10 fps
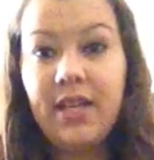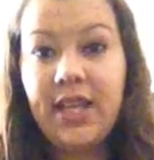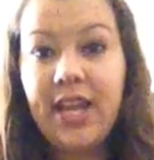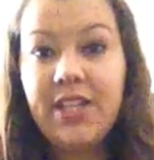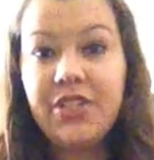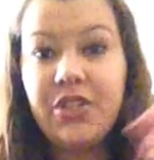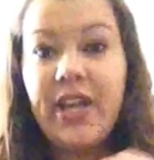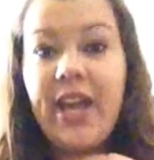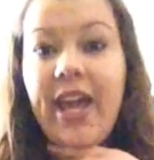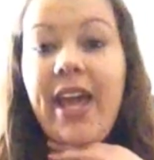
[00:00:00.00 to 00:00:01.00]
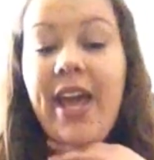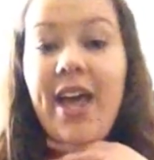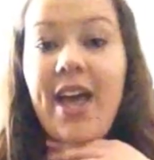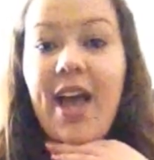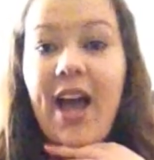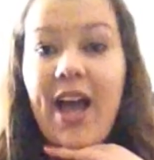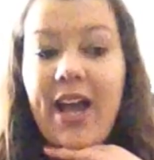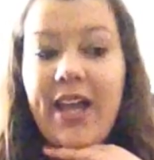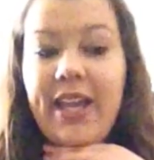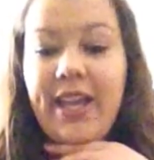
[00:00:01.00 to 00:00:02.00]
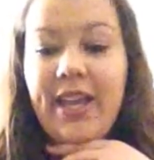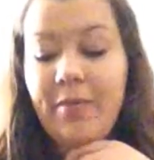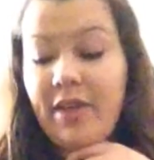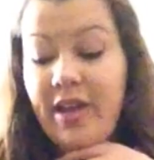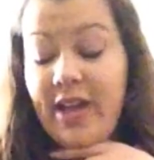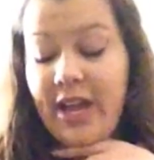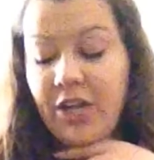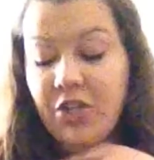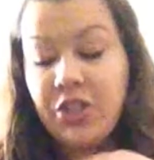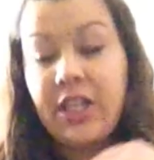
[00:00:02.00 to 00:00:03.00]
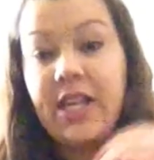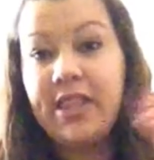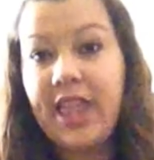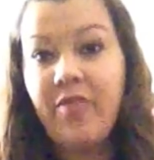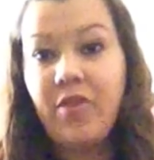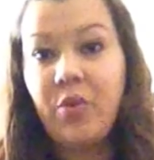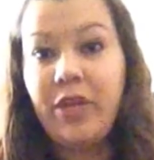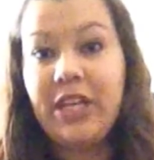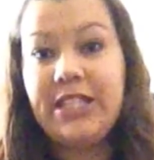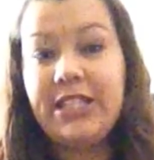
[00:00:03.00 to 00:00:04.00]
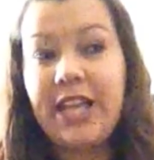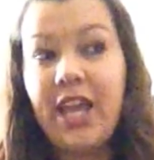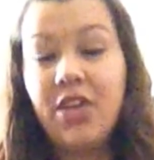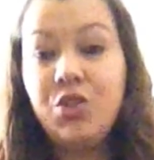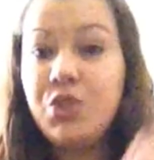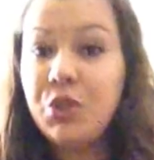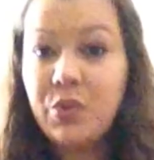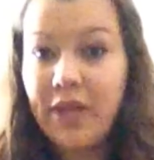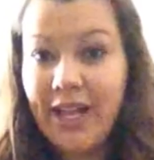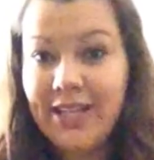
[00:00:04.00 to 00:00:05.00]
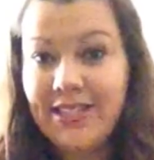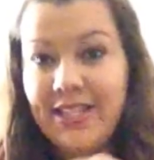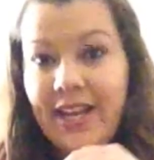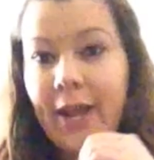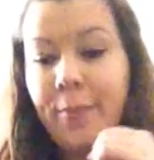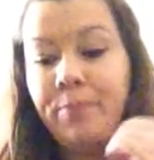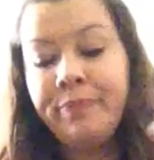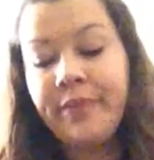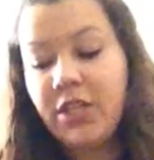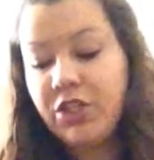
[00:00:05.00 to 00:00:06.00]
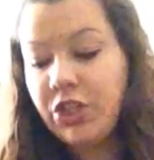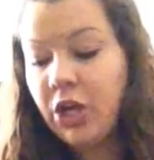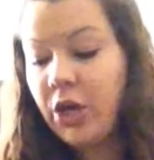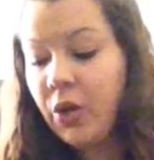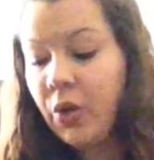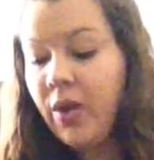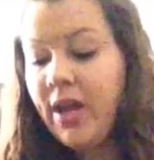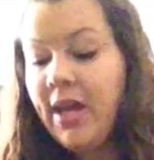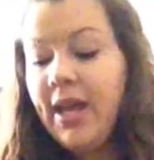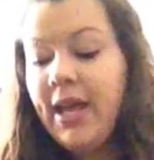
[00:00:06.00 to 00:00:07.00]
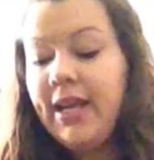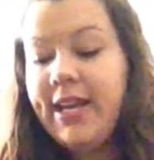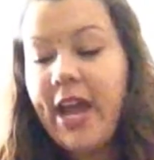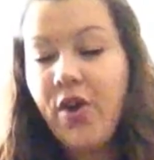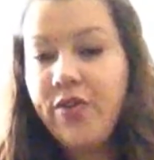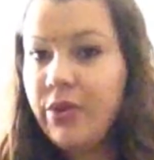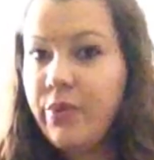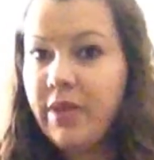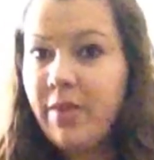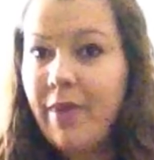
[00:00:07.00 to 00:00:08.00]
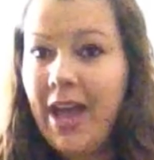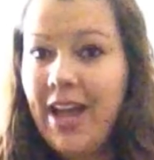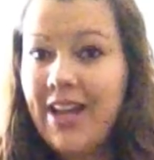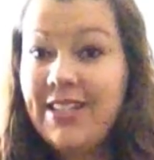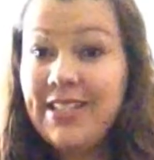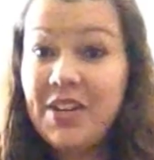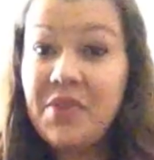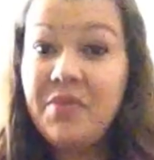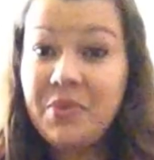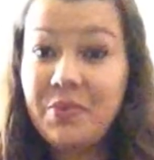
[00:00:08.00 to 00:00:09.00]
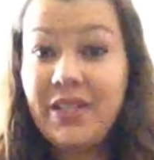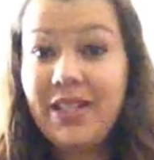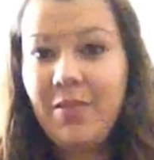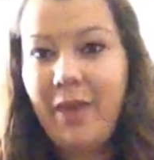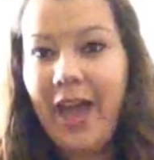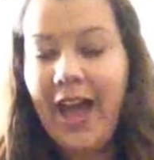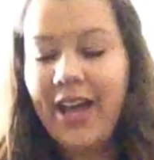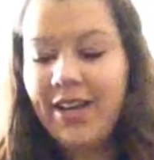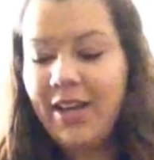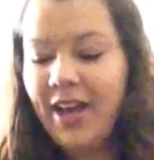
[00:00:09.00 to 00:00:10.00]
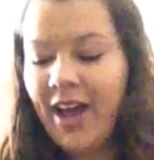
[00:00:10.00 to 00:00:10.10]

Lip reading: yesterday, I am actually 11 weeks and 2 days today. So now I feel really behind, and now I feel really bad.